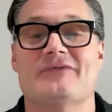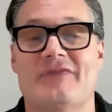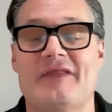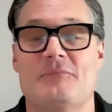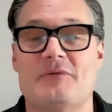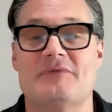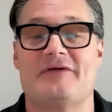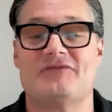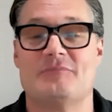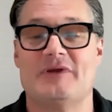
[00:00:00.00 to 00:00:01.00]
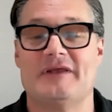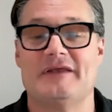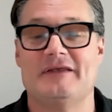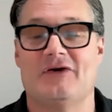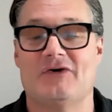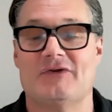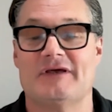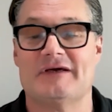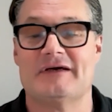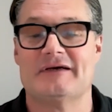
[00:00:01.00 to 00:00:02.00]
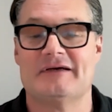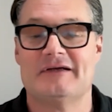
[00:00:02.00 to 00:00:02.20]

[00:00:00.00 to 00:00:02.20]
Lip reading: and then we would have to be on a